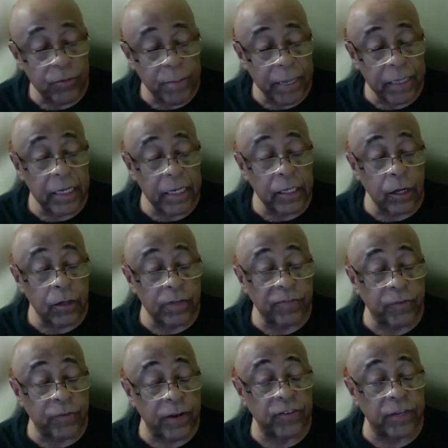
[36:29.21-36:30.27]
make any close
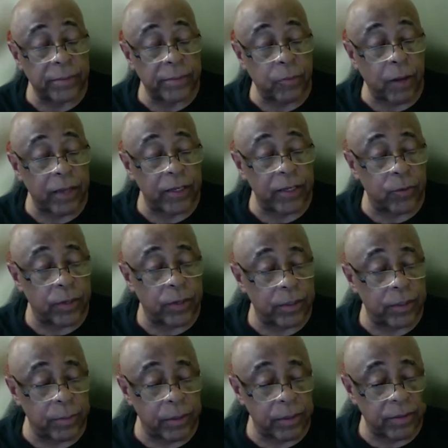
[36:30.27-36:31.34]
friendships while you were in
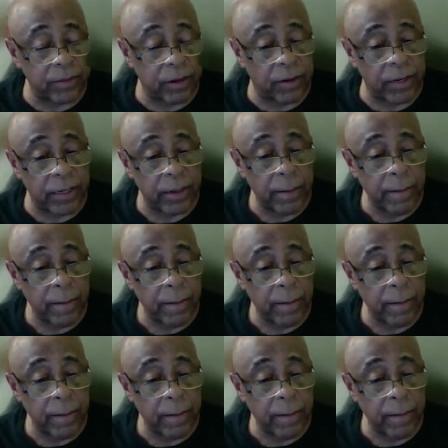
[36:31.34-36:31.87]
the military?